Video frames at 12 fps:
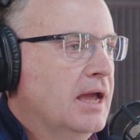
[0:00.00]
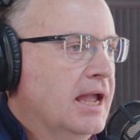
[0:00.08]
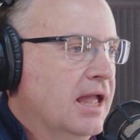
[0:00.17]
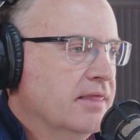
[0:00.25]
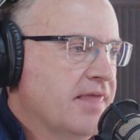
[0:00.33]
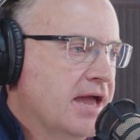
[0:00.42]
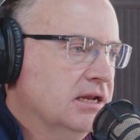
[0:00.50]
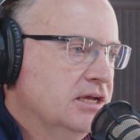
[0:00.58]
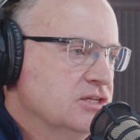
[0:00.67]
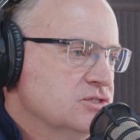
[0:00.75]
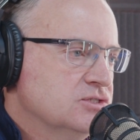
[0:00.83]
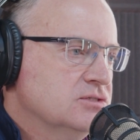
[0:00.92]
And
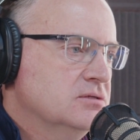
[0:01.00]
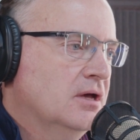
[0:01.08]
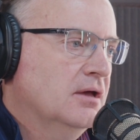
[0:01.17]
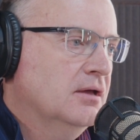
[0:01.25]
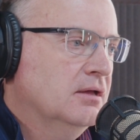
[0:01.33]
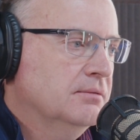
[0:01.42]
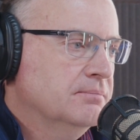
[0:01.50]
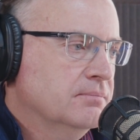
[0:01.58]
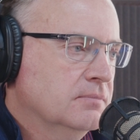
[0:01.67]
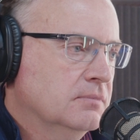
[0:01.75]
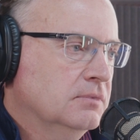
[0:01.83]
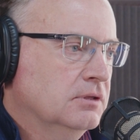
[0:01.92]
that gets,
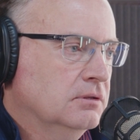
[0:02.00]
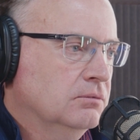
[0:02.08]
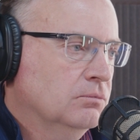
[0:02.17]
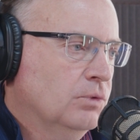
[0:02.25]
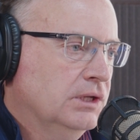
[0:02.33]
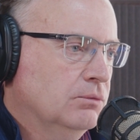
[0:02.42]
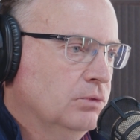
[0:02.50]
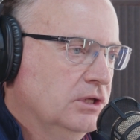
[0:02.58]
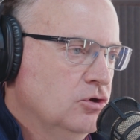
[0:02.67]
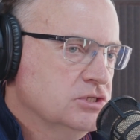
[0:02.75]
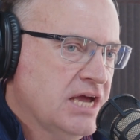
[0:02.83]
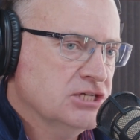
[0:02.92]
we
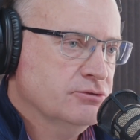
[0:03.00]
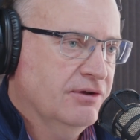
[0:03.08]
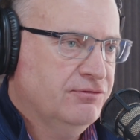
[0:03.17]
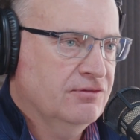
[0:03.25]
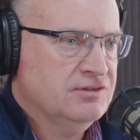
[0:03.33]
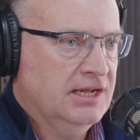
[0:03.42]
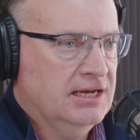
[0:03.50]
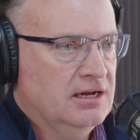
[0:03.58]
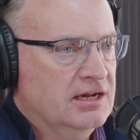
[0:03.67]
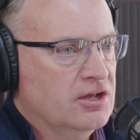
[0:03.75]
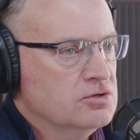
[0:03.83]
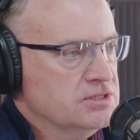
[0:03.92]
use ASHRAE
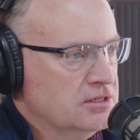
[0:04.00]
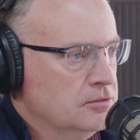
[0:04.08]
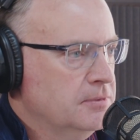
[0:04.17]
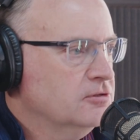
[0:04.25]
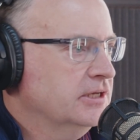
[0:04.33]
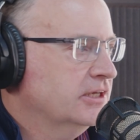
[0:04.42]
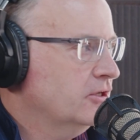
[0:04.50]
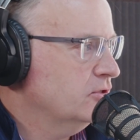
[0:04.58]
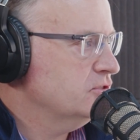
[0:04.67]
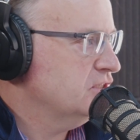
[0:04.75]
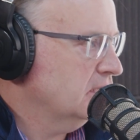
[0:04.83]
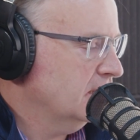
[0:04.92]
15 and it goes into the building
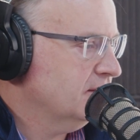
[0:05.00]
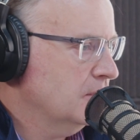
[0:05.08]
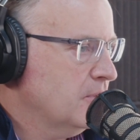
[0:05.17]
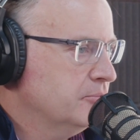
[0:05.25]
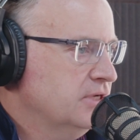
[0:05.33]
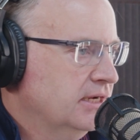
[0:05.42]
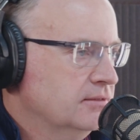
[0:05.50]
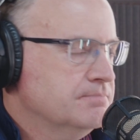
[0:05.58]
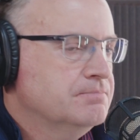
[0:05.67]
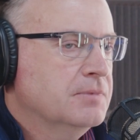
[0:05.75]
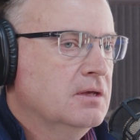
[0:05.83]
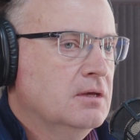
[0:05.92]
codes to get them
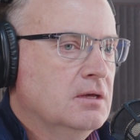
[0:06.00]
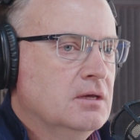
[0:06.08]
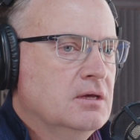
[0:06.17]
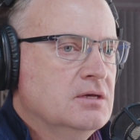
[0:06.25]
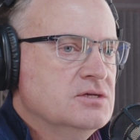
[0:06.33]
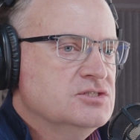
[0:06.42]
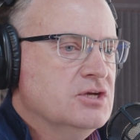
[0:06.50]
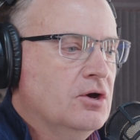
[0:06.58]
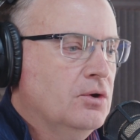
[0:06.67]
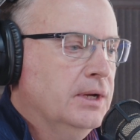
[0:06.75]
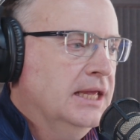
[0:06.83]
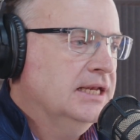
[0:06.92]
updated.
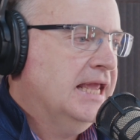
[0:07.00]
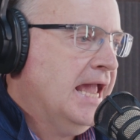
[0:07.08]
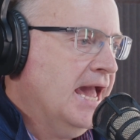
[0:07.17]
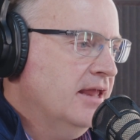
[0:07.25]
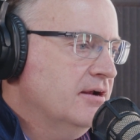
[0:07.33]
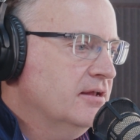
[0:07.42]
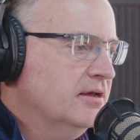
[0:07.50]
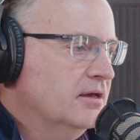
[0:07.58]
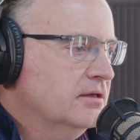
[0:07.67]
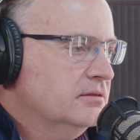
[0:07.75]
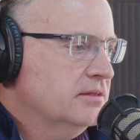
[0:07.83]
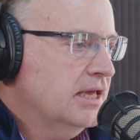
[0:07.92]
So in
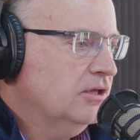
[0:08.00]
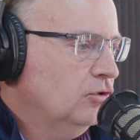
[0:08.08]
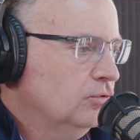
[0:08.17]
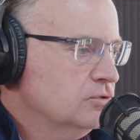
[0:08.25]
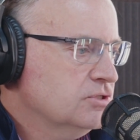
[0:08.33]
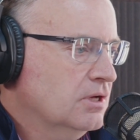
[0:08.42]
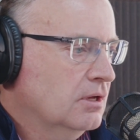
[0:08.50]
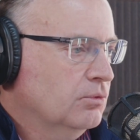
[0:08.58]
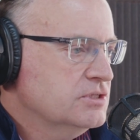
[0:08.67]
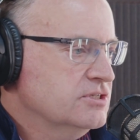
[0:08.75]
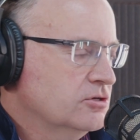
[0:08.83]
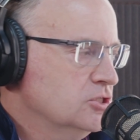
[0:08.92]
Canada, they use
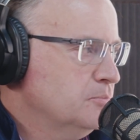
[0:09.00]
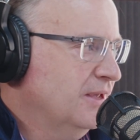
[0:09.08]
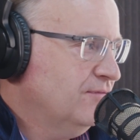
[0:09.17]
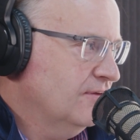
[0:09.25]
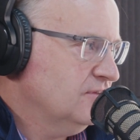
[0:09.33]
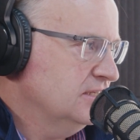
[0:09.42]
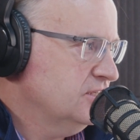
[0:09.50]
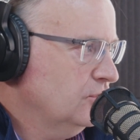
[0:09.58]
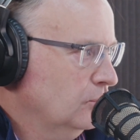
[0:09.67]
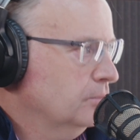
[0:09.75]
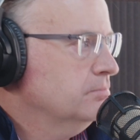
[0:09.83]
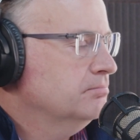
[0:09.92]
what's known as
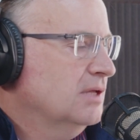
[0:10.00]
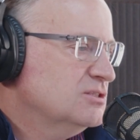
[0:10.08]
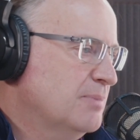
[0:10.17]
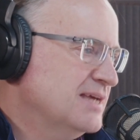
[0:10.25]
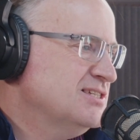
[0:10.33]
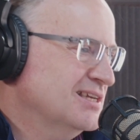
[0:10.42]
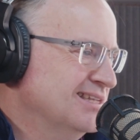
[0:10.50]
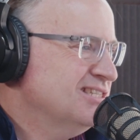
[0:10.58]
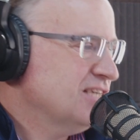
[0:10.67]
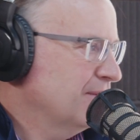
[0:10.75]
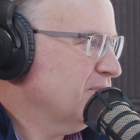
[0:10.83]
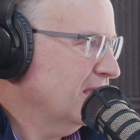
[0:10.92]
B52. It's
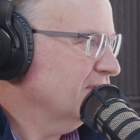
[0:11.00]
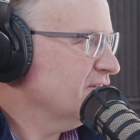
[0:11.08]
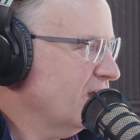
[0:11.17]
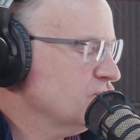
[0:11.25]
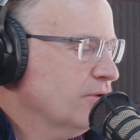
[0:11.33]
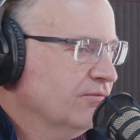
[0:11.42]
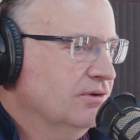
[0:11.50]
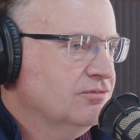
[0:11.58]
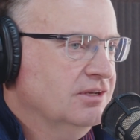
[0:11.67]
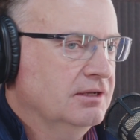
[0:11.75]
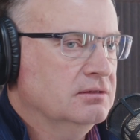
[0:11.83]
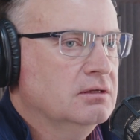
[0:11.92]
basically the same thing as ASHRAE
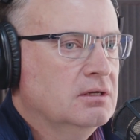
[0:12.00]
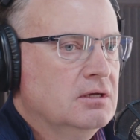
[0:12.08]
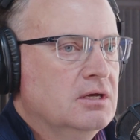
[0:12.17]
15.